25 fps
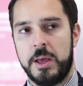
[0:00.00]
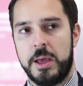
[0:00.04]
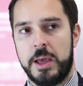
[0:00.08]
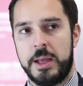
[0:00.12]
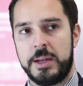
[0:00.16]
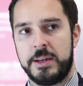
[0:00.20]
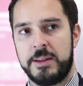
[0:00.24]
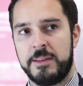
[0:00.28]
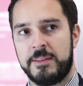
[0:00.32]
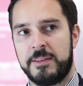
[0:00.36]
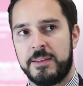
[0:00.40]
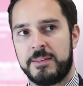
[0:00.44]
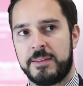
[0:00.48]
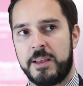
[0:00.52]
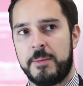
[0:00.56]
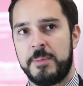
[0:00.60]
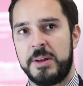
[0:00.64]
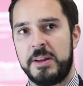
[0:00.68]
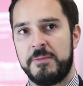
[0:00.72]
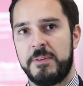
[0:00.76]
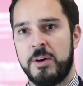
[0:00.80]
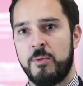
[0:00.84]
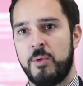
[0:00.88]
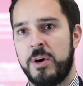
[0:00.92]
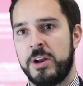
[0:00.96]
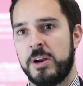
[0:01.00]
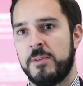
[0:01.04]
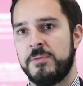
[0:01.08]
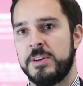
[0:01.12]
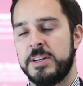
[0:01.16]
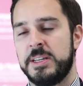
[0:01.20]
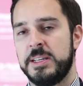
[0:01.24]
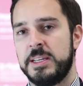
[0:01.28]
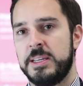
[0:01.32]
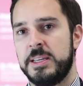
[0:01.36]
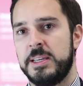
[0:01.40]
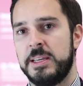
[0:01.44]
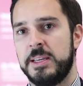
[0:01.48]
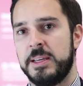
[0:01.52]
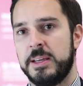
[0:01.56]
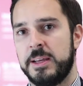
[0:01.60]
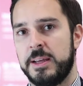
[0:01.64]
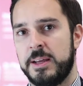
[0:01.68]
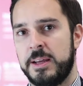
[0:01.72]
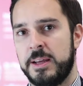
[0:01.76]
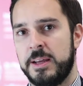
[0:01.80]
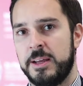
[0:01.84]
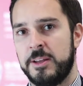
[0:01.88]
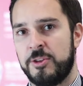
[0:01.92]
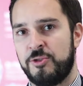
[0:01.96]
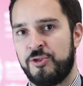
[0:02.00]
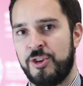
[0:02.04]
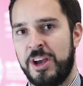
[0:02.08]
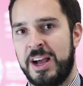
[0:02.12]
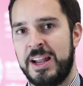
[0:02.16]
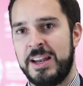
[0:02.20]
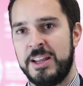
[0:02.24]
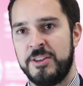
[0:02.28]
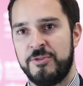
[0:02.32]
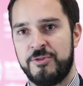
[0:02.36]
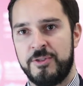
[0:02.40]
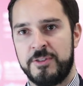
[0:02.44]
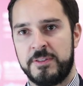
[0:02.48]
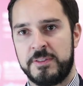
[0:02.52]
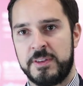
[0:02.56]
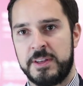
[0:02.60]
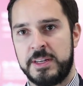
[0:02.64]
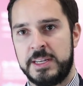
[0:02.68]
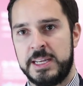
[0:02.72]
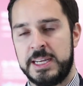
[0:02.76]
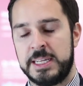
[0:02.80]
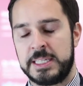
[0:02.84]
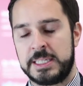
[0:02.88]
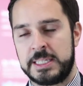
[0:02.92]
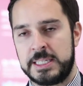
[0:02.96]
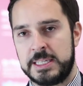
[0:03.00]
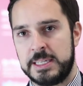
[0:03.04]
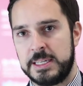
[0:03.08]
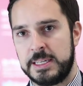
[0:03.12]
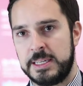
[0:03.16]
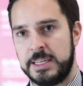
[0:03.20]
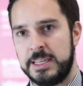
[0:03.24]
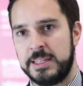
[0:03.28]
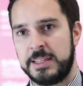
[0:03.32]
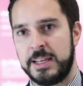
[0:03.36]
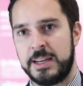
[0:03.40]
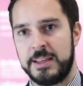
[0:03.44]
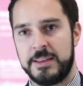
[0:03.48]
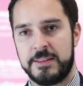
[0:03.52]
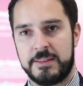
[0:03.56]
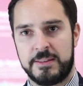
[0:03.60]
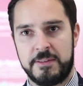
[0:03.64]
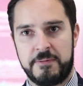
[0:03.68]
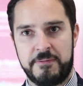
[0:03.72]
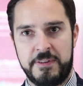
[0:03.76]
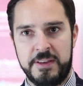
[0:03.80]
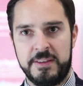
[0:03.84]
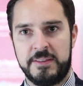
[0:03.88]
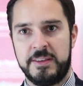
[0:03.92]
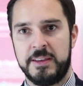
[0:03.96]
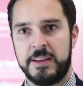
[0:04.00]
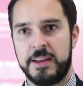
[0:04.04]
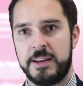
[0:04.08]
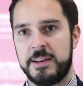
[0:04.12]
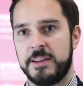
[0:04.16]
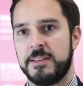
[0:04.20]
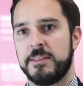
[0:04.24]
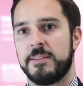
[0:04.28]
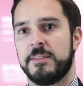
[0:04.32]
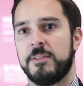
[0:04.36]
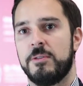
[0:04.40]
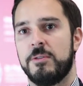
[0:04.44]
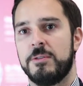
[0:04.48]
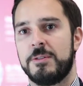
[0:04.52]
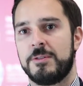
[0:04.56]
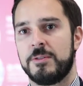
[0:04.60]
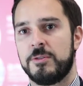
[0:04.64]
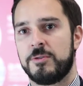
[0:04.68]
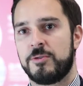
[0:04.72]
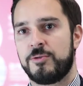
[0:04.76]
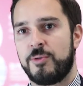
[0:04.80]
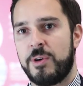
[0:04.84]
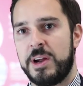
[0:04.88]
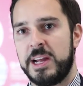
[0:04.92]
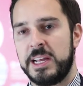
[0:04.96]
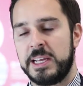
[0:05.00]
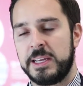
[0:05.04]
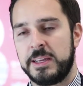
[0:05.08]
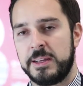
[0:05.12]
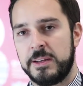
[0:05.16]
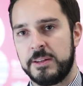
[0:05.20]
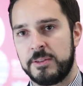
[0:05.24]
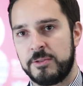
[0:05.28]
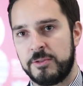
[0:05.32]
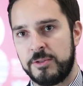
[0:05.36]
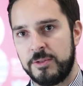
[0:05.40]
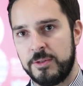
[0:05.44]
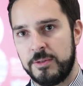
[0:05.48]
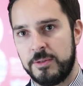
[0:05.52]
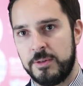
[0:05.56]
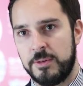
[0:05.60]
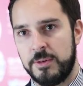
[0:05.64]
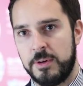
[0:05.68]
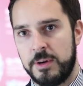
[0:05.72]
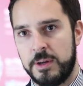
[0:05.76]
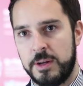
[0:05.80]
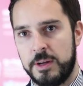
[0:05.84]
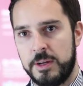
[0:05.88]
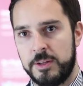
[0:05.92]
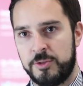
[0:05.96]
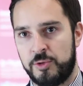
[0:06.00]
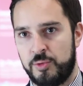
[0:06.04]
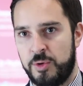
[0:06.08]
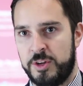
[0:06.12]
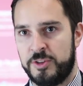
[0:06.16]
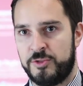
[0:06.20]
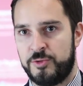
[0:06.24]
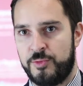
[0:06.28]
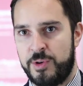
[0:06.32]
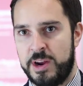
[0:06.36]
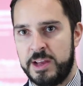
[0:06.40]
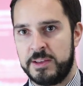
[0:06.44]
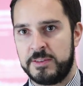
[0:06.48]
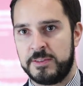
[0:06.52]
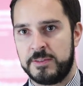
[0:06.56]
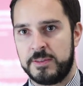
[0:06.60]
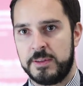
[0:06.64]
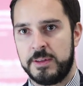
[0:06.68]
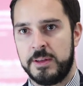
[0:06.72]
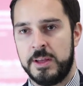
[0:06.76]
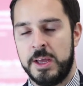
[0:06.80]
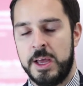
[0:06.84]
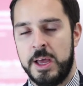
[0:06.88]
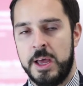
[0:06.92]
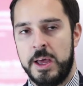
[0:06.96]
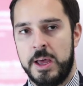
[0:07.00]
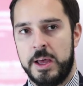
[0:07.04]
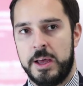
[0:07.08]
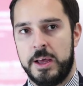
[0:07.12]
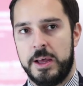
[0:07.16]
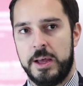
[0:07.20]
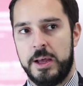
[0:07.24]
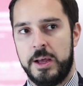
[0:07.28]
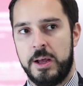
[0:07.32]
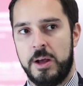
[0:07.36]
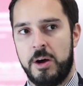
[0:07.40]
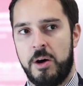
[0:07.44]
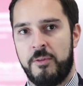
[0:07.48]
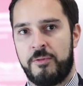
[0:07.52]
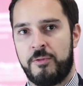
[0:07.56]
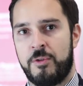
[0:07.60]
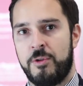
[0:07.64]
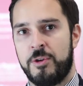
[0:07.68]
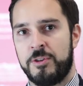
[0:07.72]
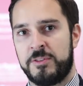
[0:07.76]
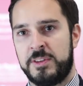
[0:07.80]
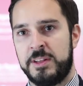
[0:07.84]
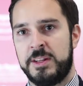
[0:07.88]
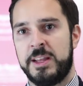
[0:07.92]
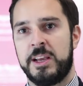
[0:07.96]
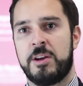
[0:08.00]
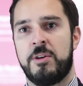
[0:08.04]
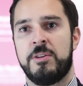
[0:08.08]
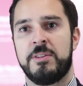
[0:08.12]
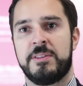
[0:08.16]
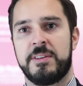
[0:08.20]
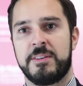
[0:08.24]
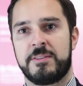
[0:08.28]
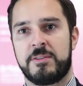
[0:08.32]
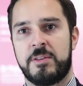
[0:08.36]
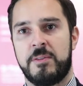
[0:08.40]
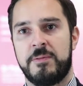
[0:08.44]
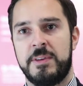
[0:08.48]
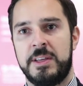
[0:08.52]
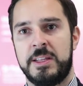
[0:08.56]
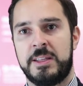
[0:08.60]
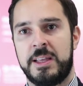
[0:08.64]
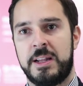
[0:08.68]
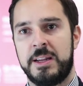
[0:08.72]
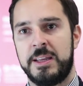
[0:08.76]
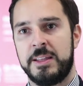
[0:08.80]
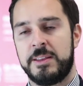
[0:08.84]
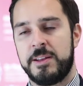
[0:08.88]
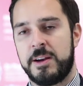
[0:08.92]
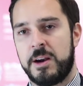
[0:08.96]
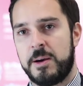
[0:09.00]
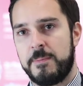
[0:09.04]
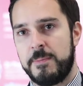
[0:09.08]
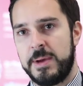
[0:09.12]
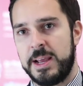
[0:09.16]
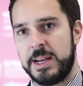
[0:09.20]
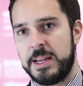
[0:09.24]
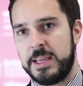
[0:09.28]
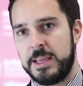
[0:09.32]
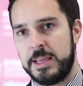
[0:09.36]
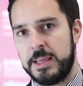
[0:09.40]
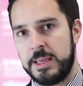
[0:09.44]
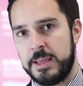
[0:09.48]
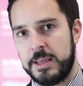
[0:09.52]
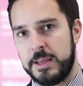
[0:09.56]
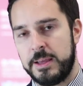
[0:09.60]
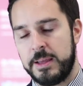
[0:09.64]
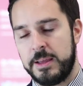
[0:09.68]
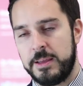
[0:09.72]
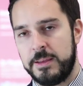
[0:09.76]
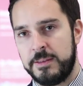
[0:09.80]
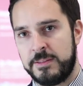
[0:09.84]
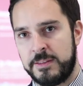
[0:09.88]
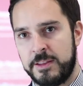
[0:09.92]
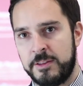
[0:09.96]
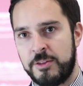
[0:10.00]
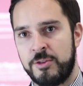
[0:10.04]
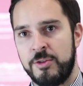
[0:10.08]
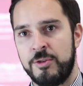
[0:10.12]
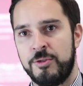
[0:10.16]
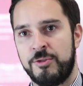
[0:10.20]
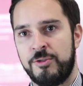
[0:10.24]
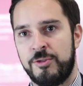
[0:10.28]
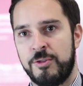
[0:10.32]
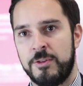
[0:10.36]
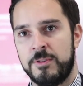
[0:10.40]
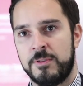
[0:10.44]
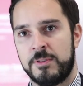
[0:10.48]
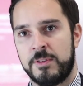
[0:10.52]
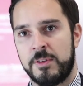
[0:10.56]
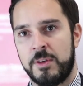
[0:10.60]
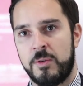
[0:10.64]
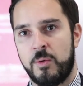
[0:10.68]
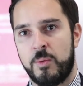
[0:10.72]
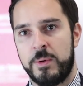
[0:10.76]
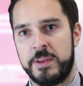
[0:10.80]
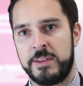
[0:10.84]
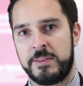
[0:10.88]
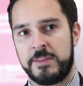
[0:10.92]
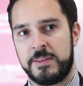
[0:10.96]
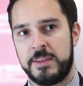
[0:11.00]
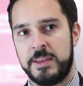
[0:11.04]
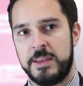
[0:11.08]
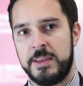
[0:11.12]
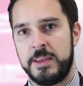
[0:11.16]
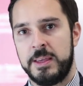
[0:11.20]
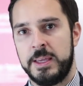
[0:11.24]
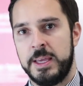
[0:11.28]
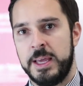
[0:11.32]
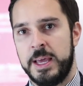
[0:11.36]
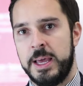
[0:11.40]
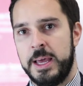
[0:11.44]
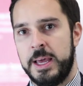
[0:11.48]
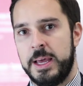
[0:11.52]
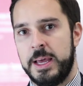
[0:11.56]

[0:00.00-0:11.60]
and this is, I believe, one of the uh, challenges that uh, Italy is facing and is also trying to, uh, to address. Uh, of course, in the context of Italy, there are many uh, institutions. Uh, we see